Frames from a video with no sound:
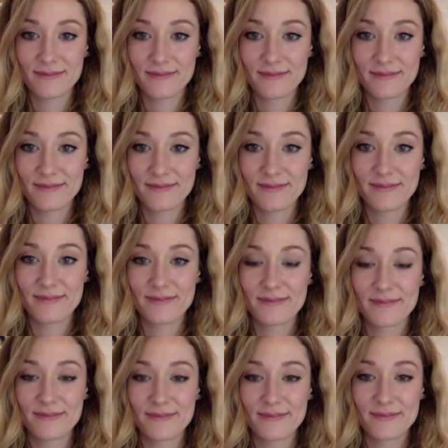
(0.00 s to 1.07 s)

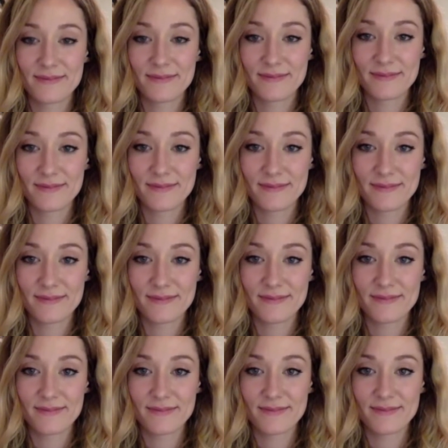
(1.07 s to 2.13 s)

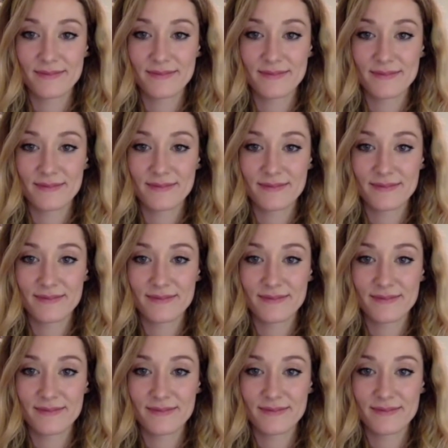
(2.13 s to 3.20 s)

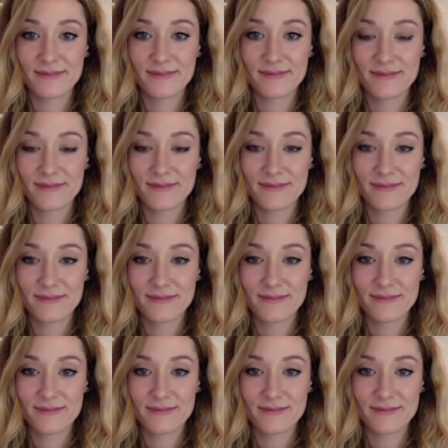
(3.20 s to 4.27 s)

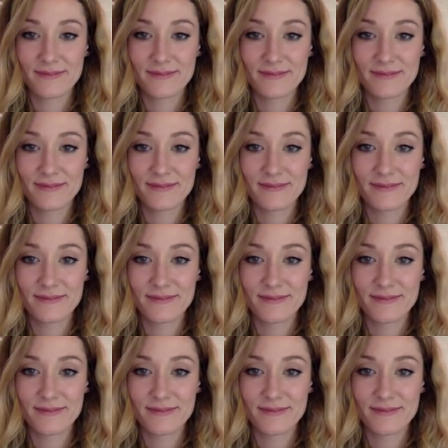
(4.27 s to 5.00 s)
[no speech]